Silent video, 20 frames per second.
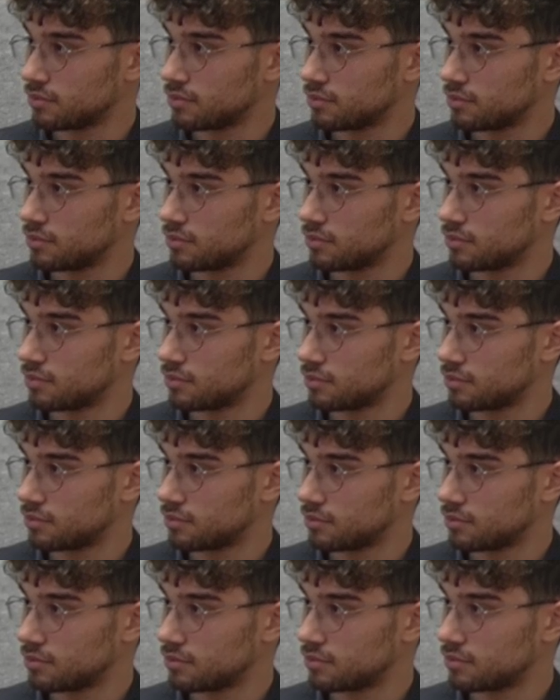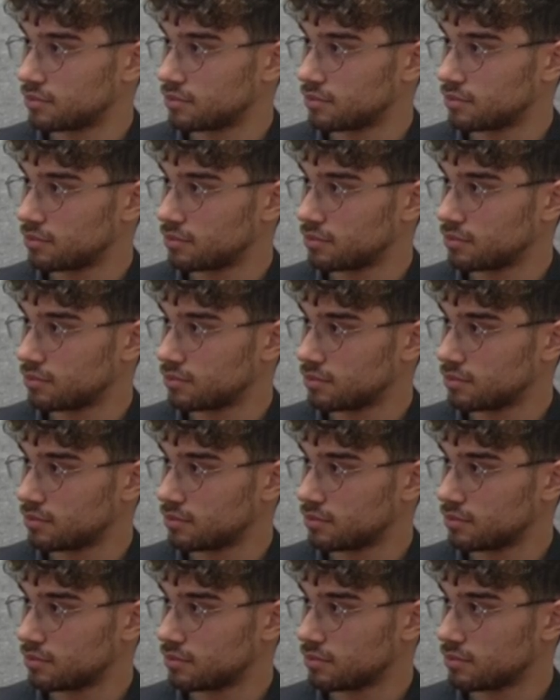
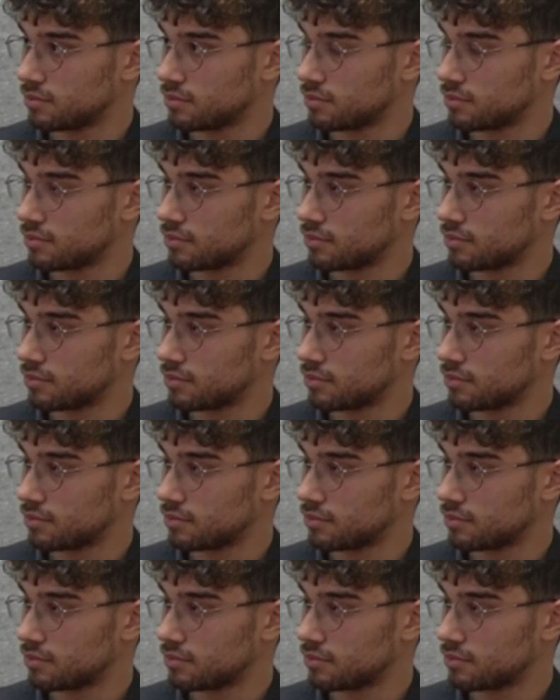This person isn't speaking.